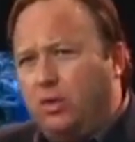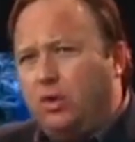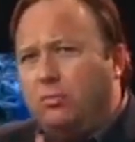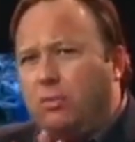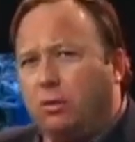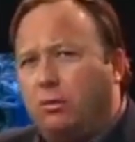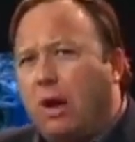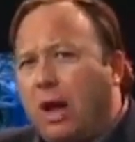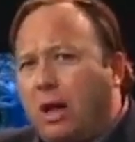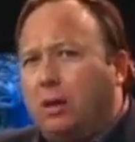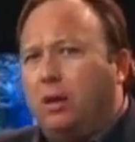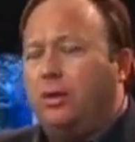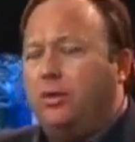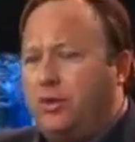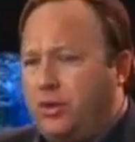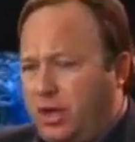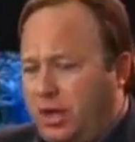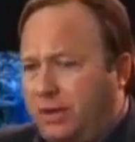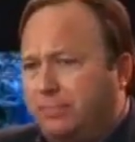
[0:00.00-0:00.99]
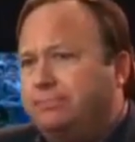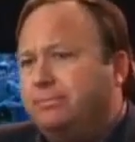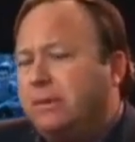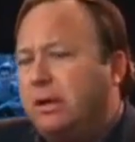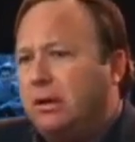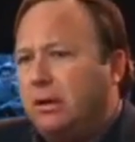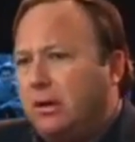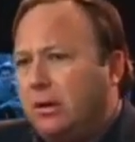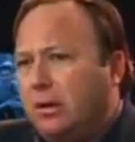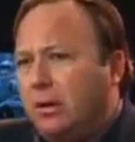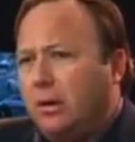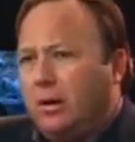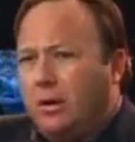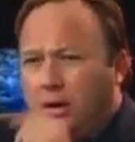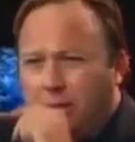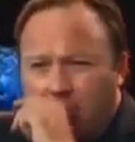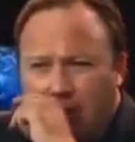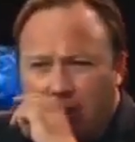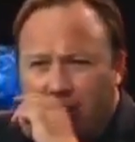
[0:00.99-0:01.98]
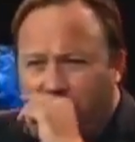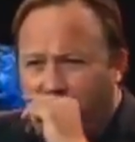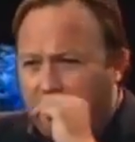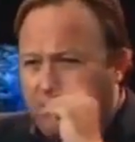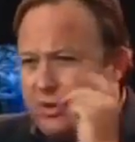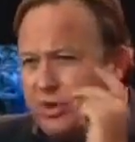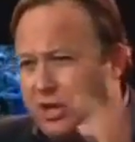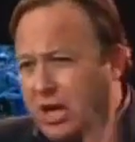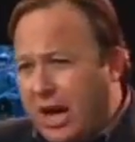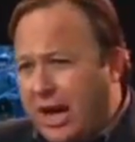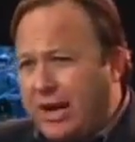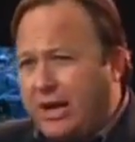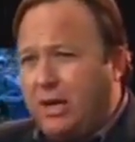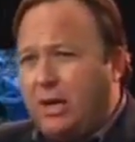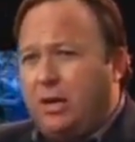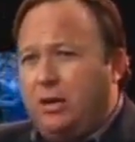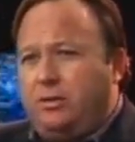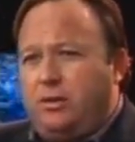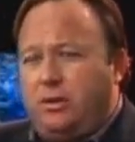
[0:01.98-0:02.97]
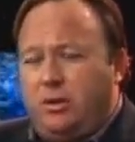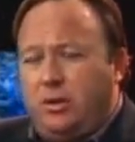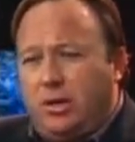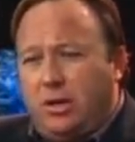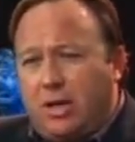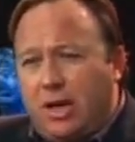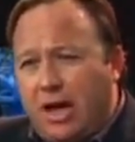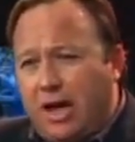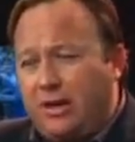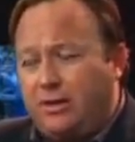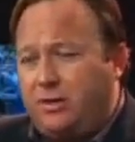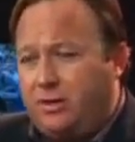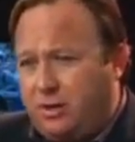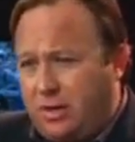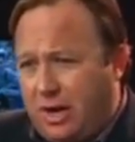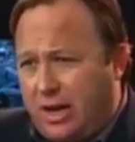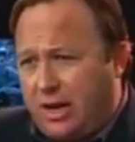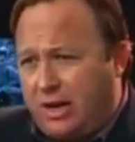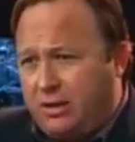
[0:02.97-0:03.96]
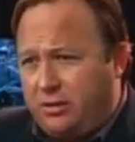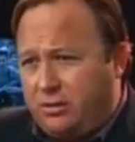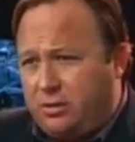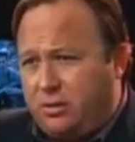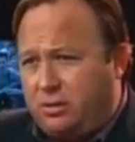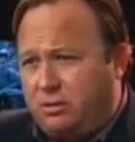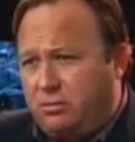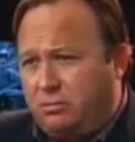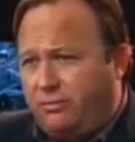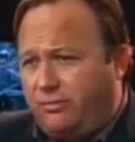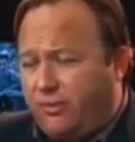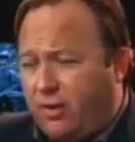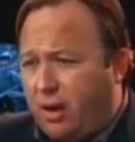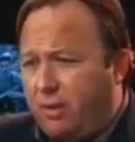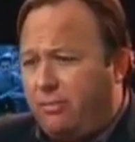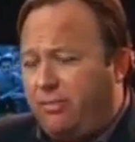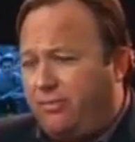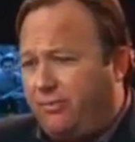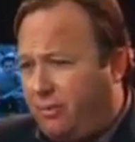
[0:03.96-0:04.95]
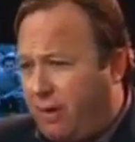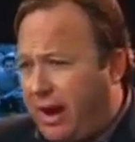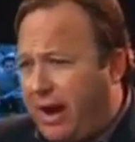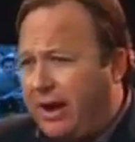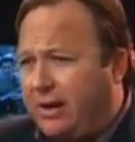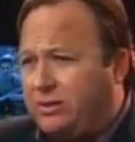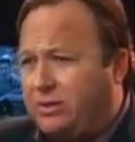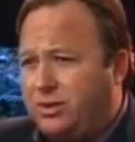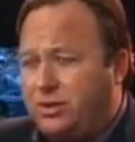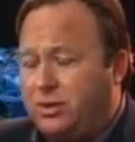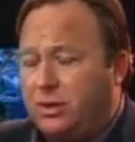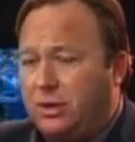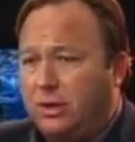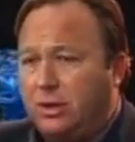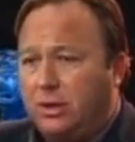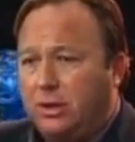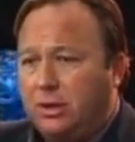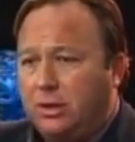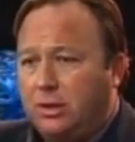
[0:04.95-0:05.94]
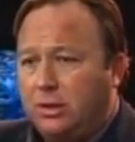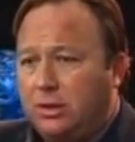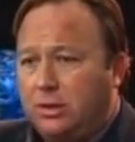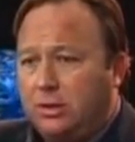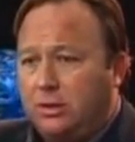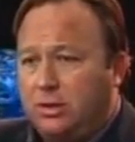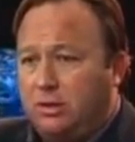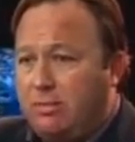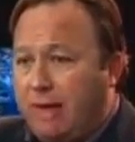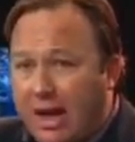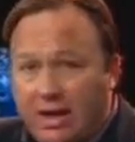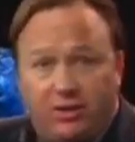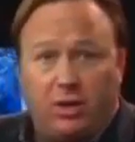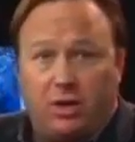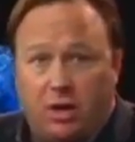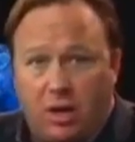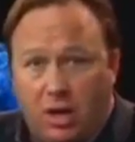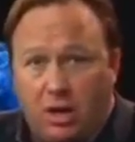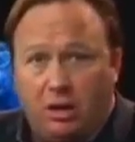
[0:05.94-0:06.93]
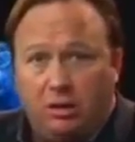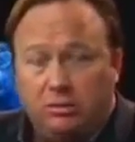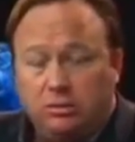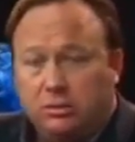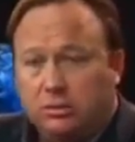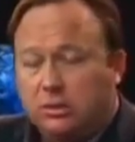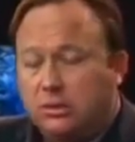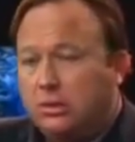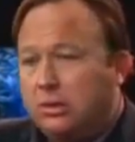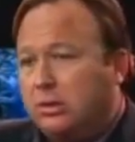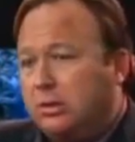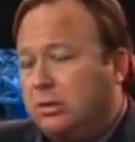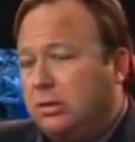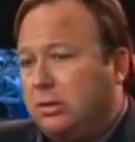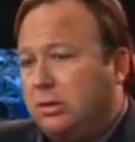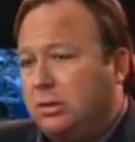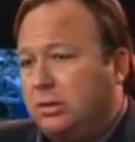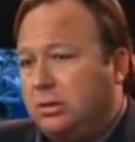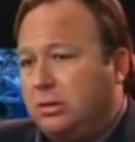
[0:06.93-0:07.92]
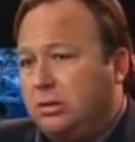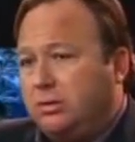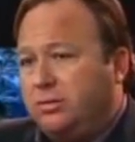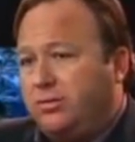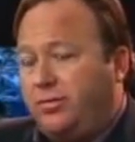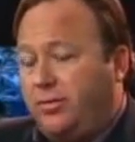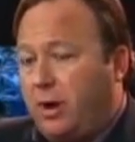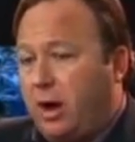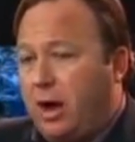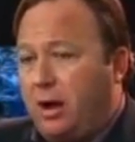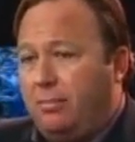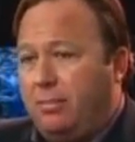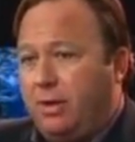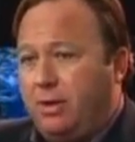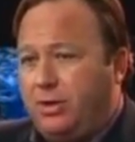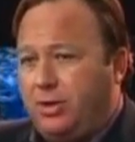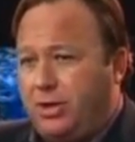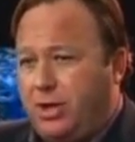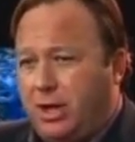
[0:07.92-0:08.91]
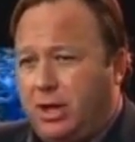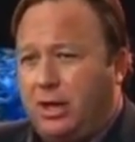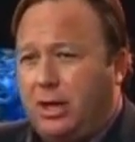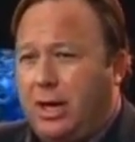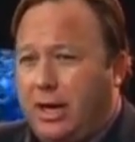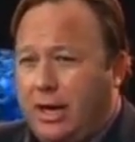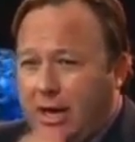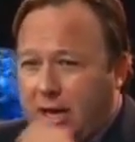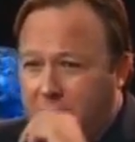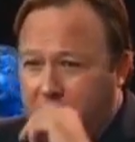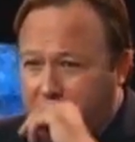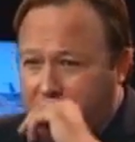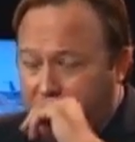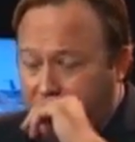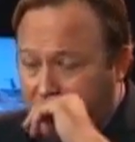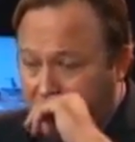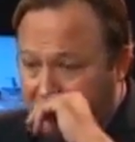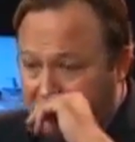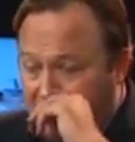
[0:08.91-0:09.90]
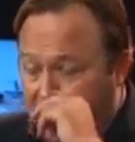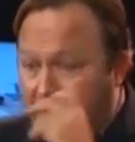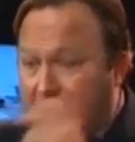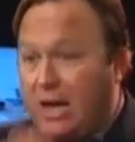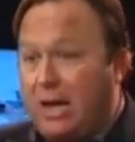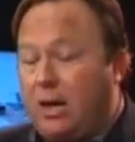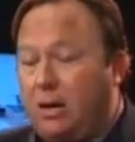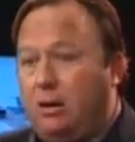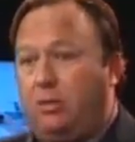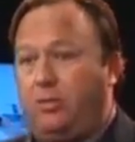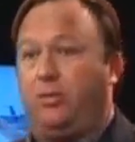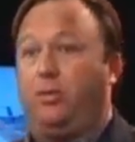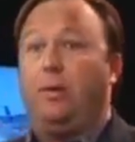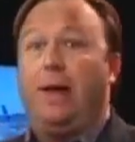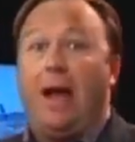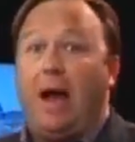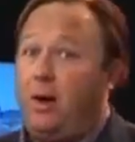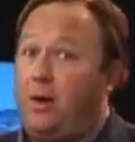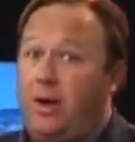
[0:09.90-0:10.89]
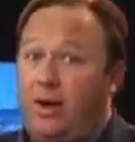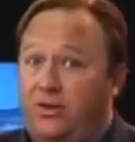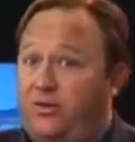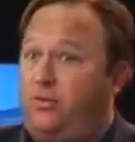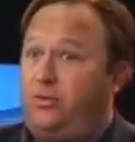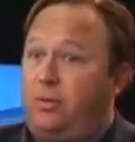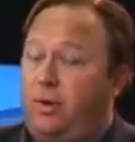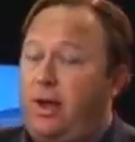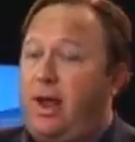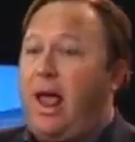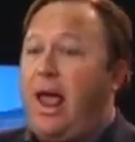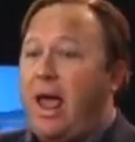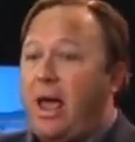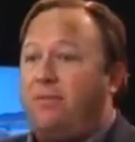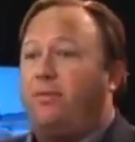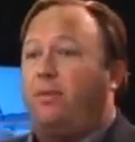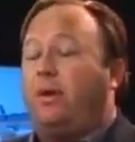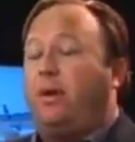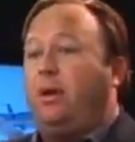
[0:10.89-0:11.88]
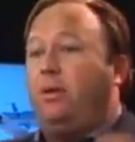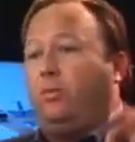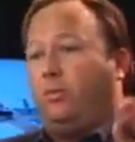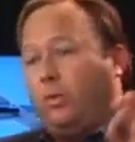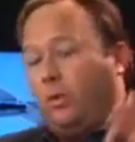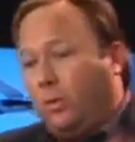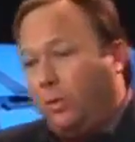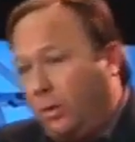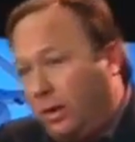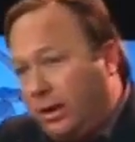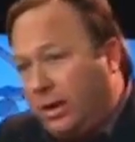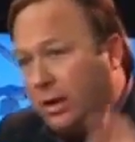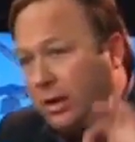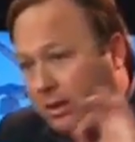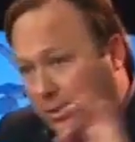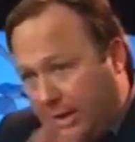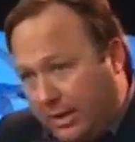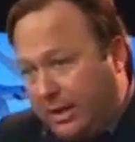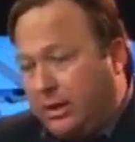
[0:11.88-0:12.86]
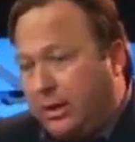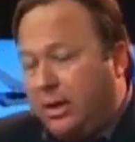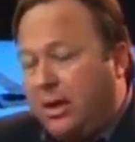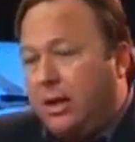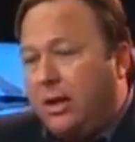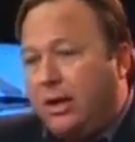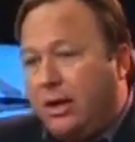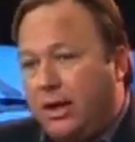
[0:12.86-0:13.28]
in numerology, but from China to the United States, from France to Mexico, from Chile to Japan, throughout history, every ruling elite